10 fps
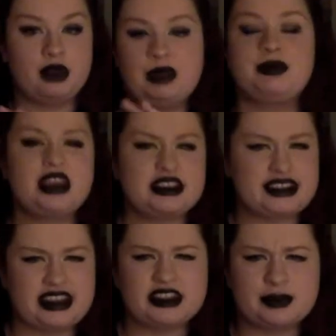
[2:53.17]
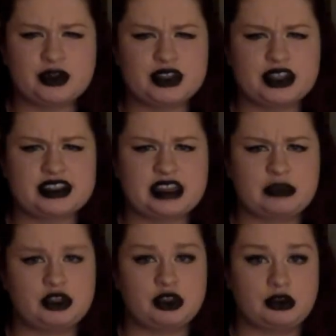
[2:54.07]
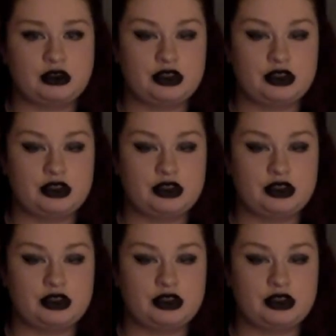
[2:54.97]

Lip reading: In PSE, it's mostly the same too.